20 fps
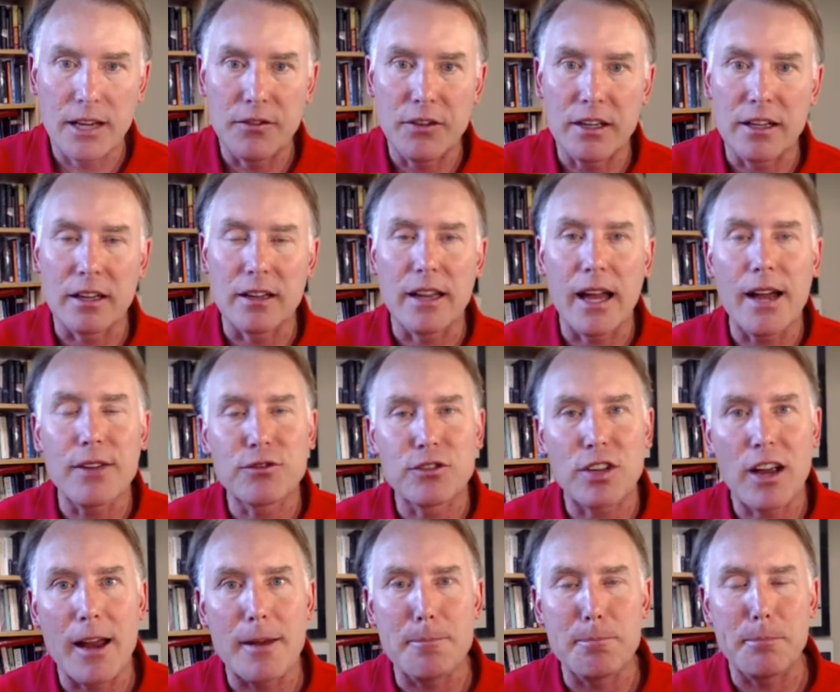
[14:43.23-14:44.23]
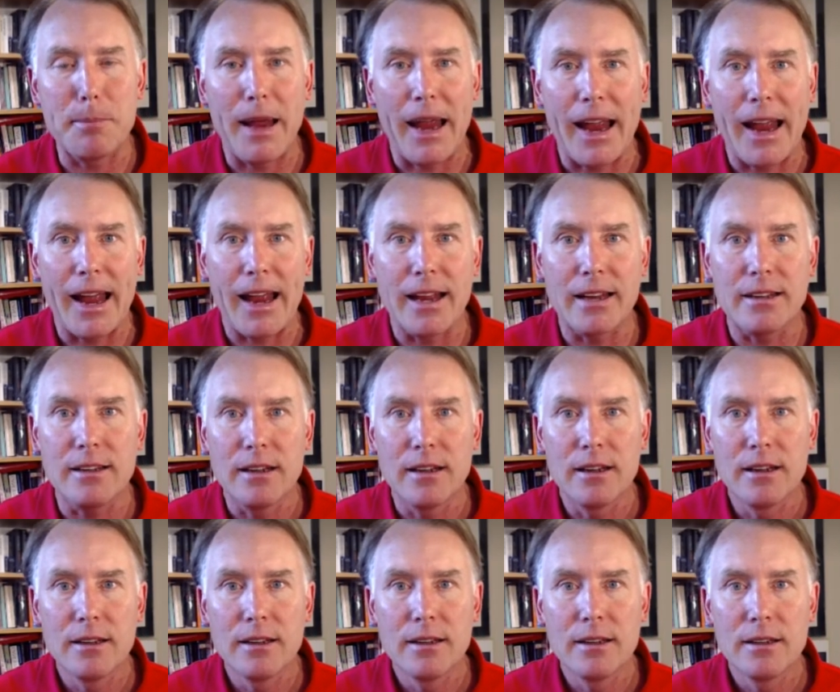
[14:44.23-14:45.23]
a lifetime ban
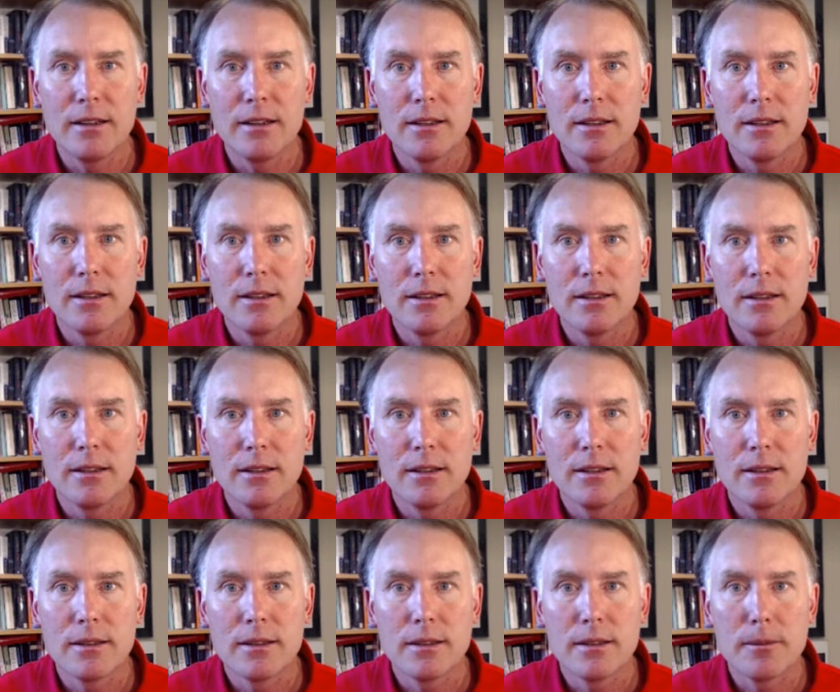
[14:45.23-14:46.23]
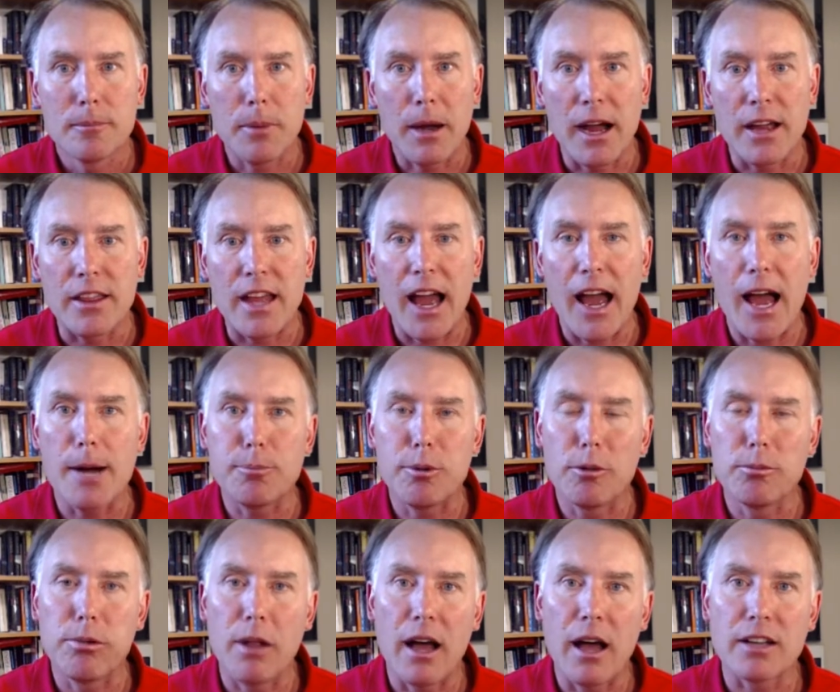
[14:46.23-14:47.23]
by the Apple
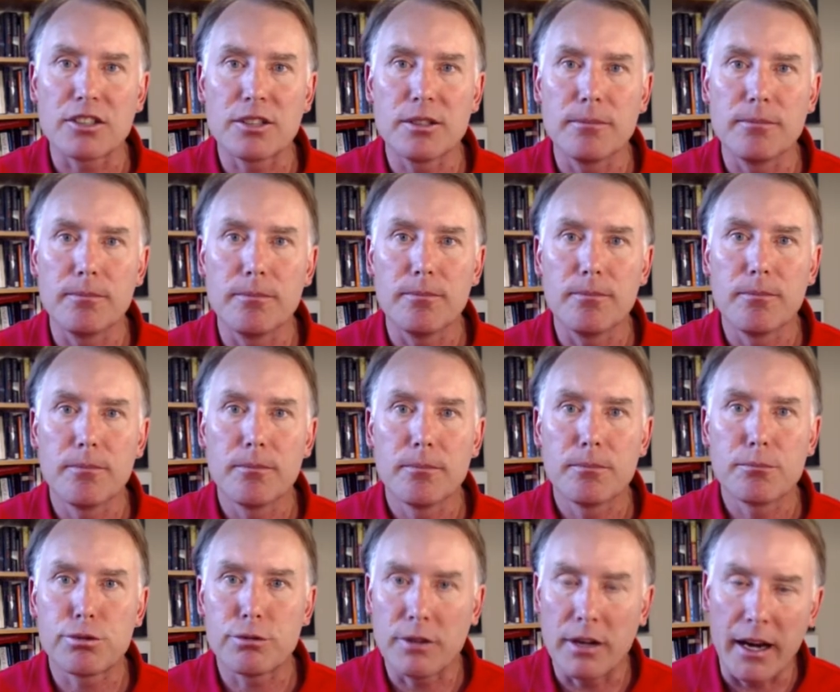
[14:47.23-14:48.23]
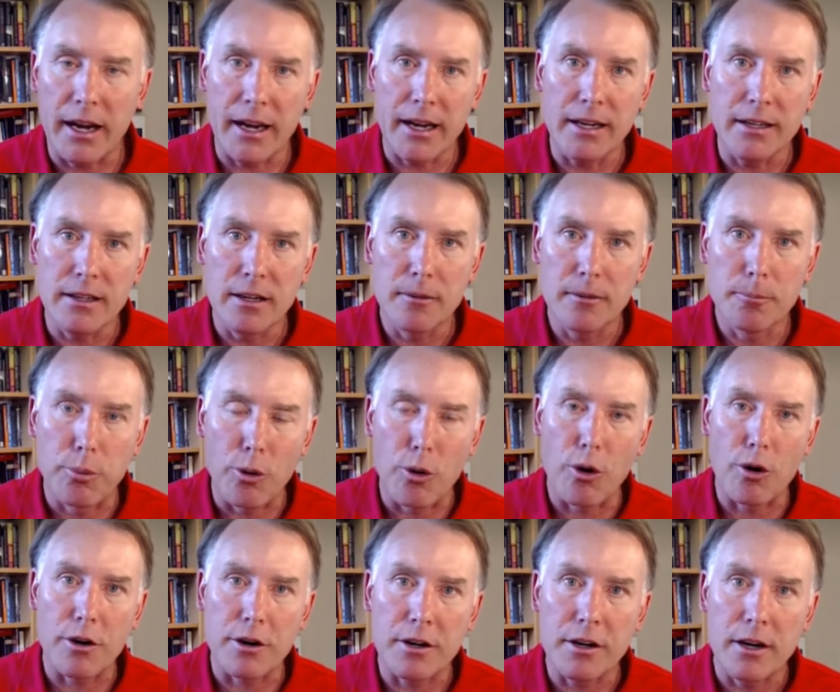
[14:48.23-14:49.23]
Blossom Parade
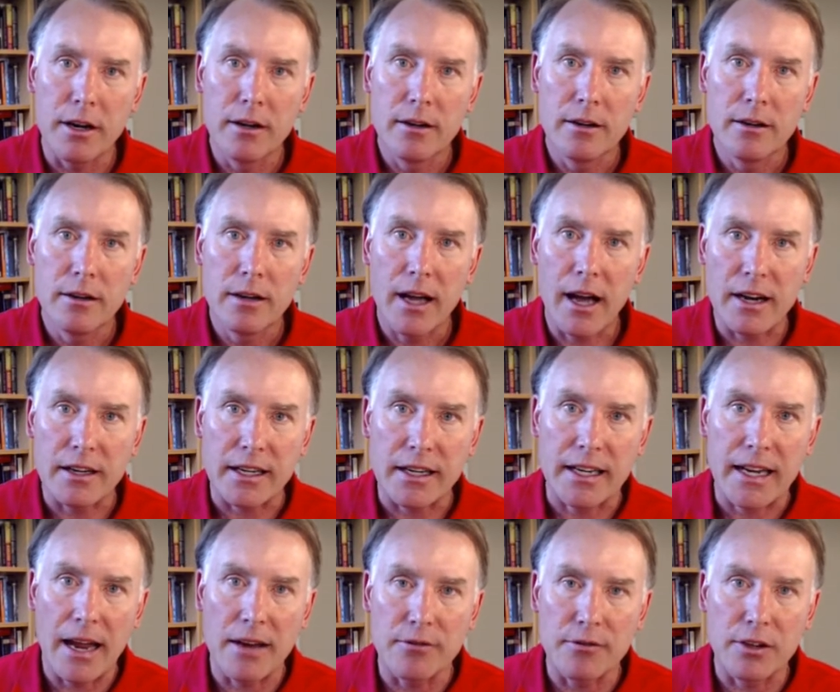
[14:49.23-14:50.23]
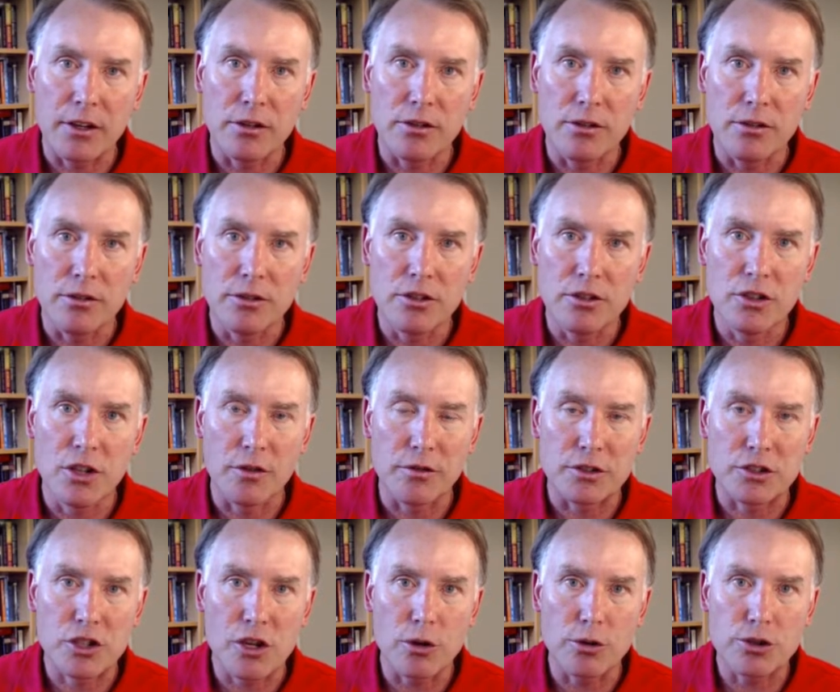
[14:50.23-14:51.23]
Board out of Kentville, Nova
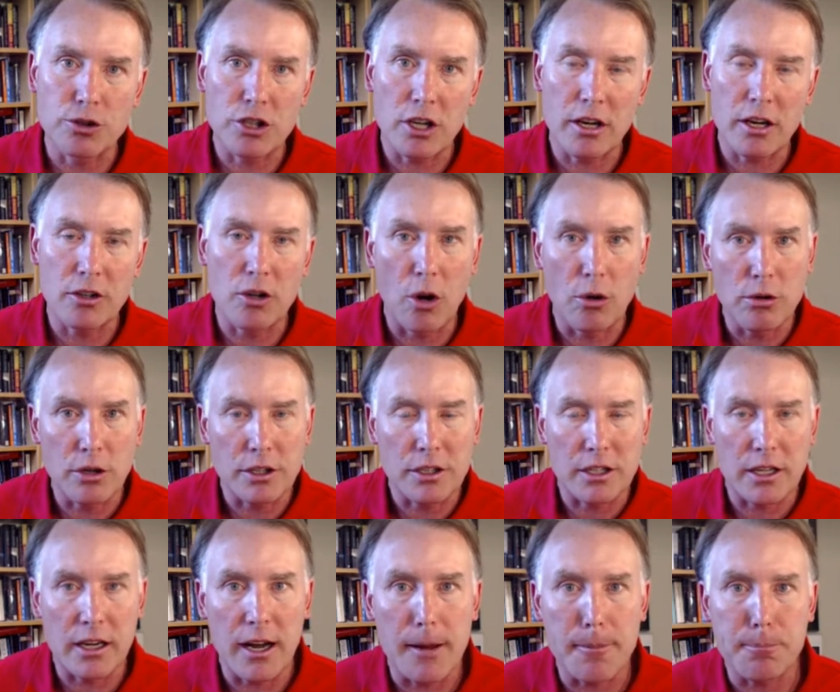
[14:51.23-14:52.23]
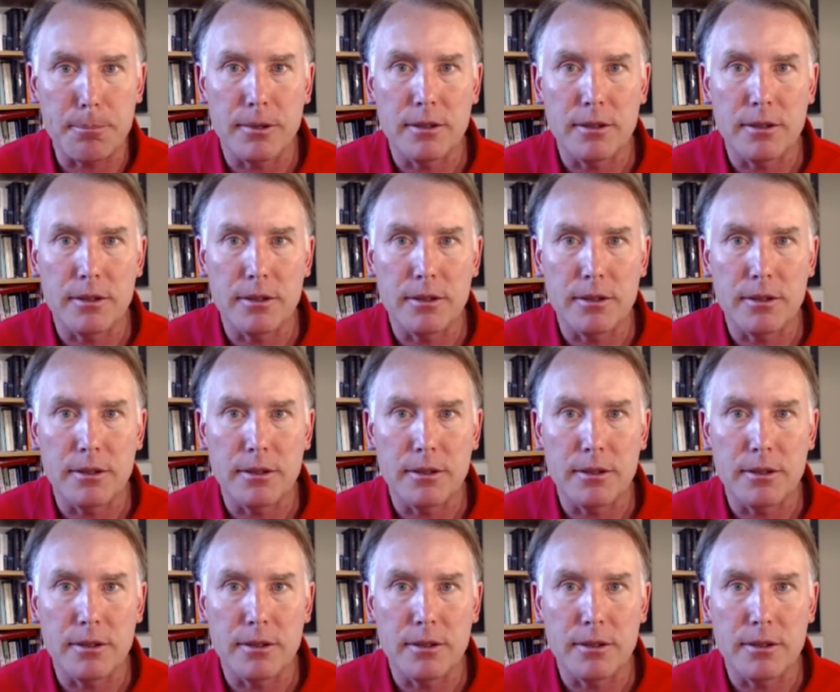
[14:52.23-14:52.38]
Scotia. Go look it up.